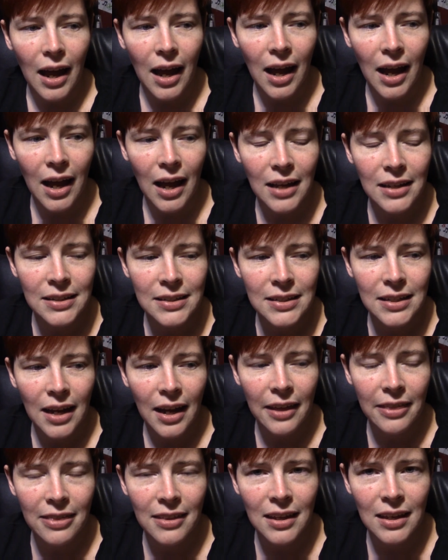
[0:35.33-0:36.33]
And
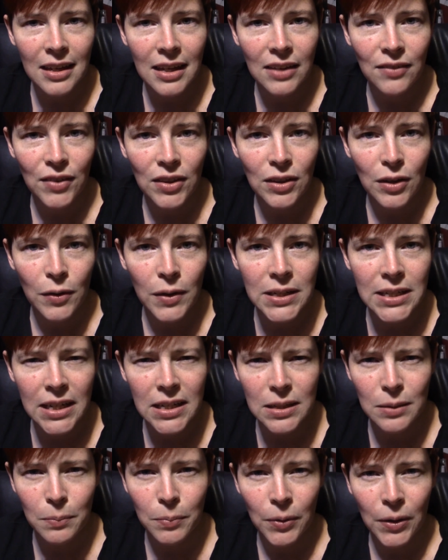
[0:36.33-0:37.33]
I think even though it
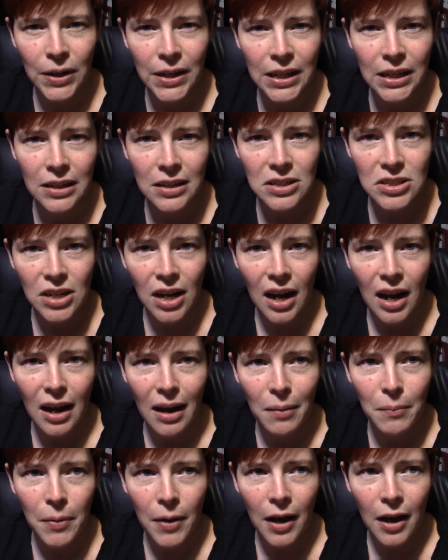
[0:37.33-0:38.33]
does a pretty good
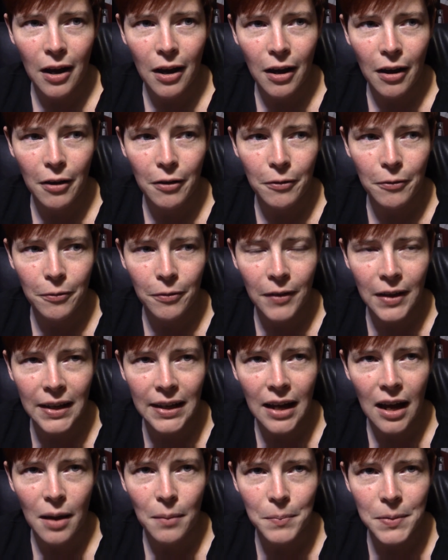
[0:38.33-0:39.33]
job of
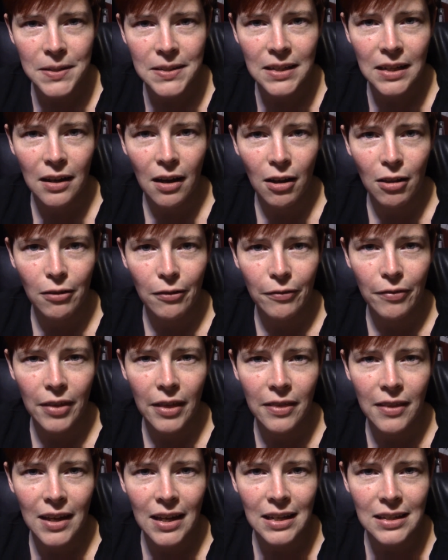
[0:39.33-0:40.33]
encompassing all of the
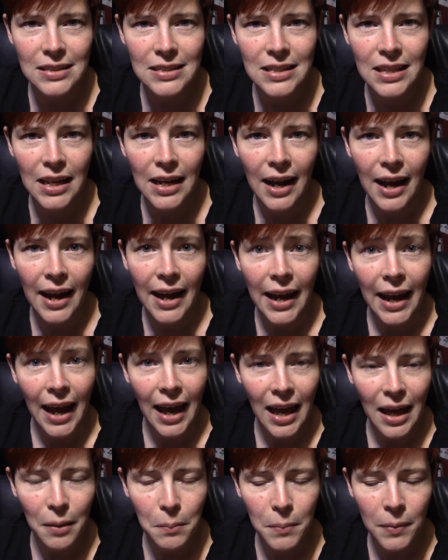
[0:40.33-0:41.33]
things that I
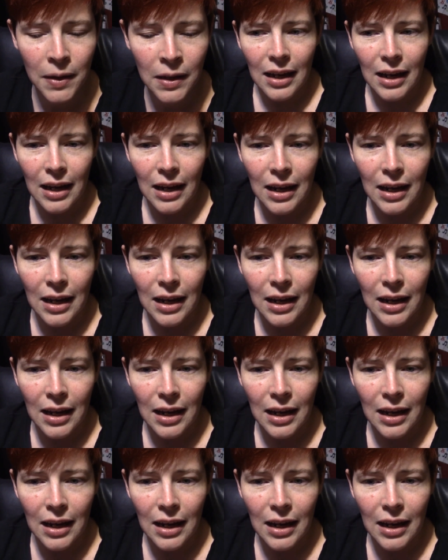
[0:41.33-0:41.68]
am,